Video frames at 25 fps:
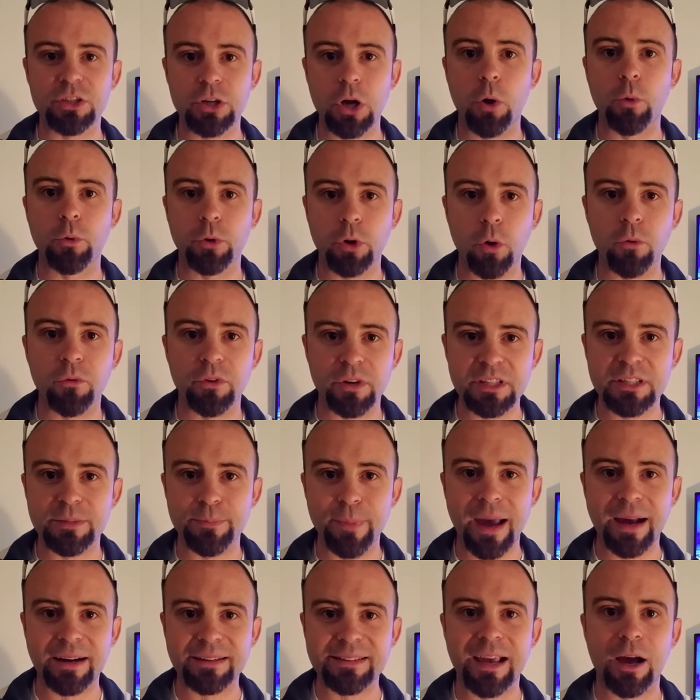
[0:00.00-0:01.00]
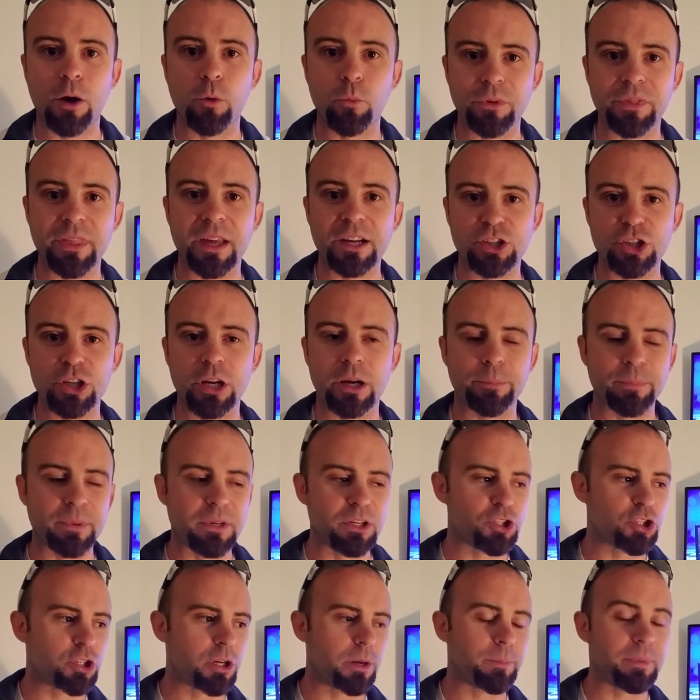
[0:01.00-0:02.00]
going over to SmackDown with that
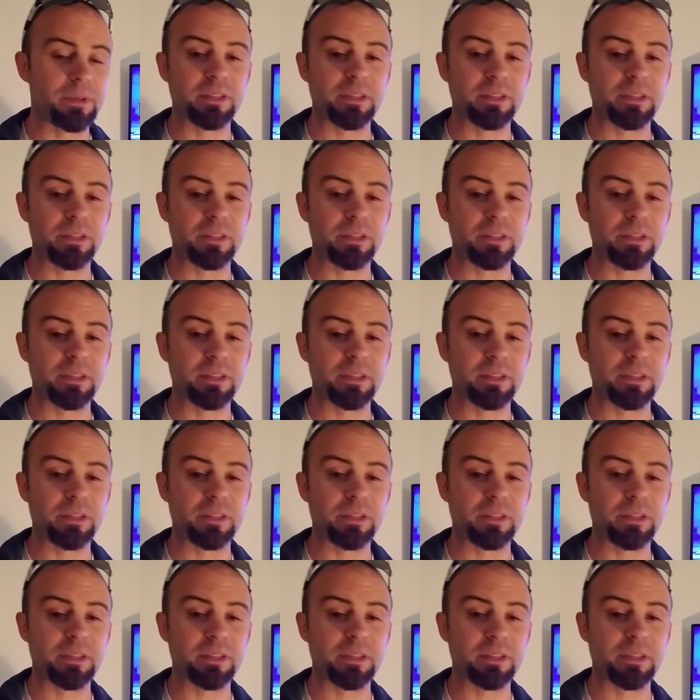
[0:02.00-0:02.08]
championship.